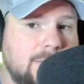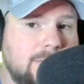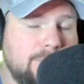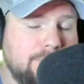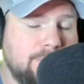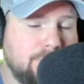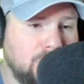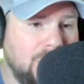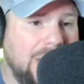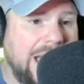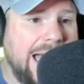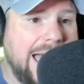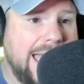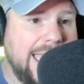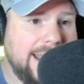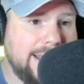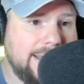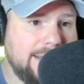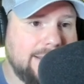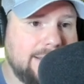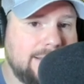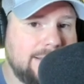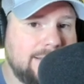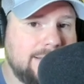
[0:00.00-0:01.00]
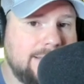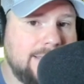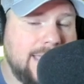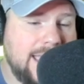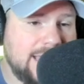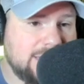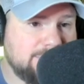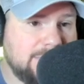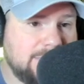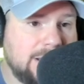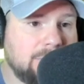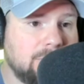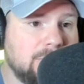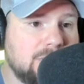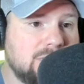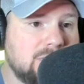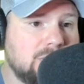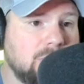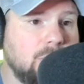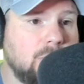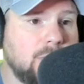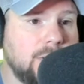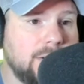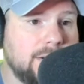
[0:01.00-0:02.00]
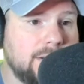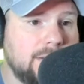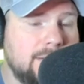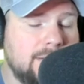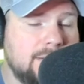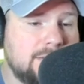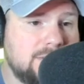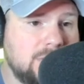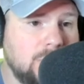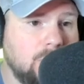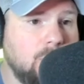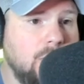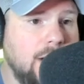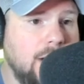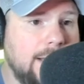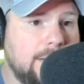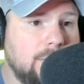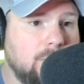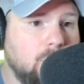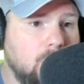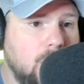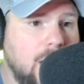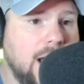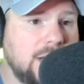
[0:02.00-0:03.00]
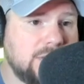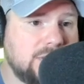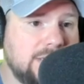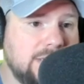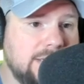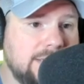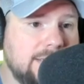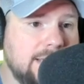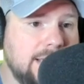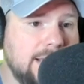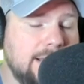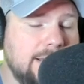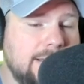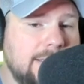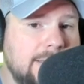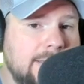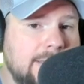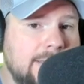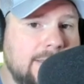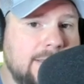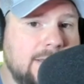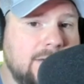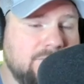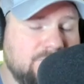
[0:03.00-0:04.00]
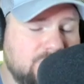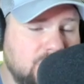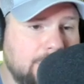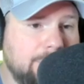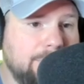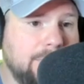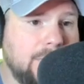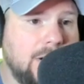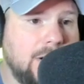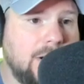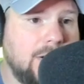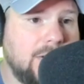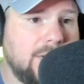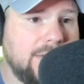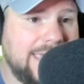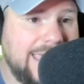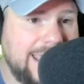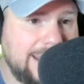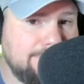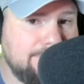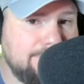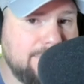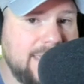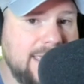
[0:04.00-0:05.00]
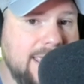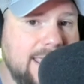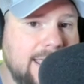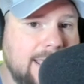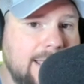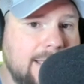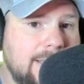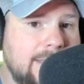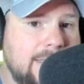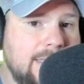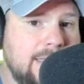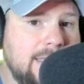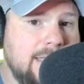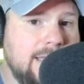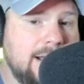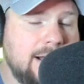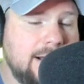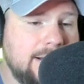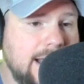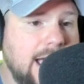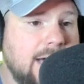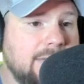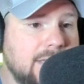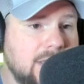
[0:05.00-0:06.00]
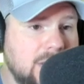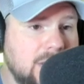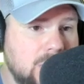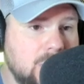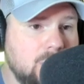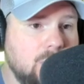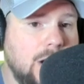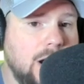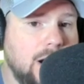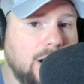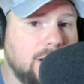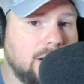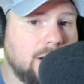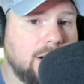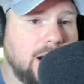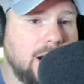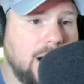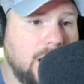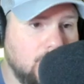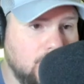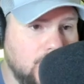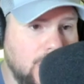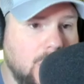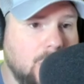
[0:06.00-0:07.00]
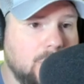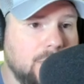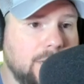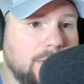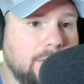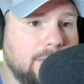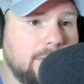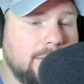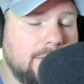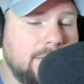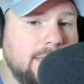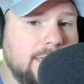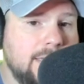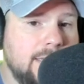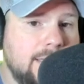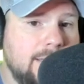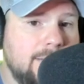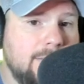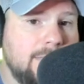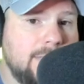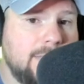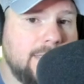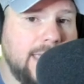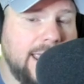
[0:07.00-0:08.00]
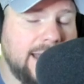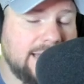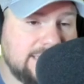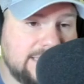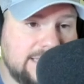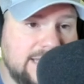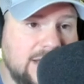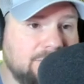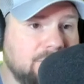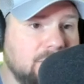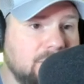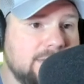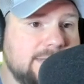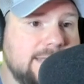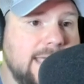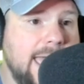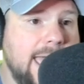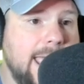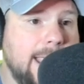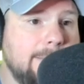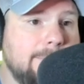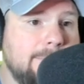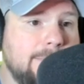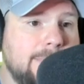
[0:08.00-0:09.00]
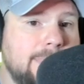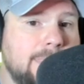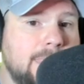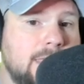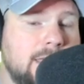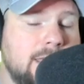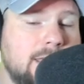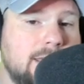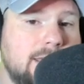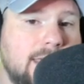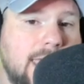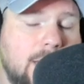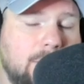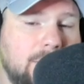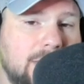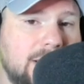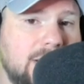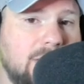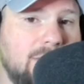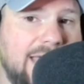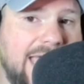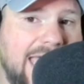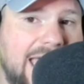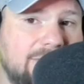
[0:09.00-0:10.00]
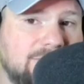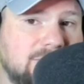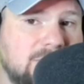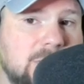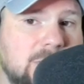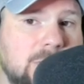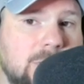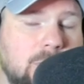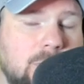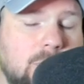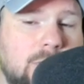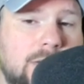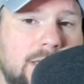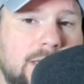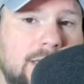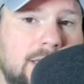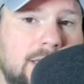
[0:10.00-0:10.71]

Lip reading: Pride has been restored to what Washington football can be now that you are our owner. And it's a different day. And we don't have to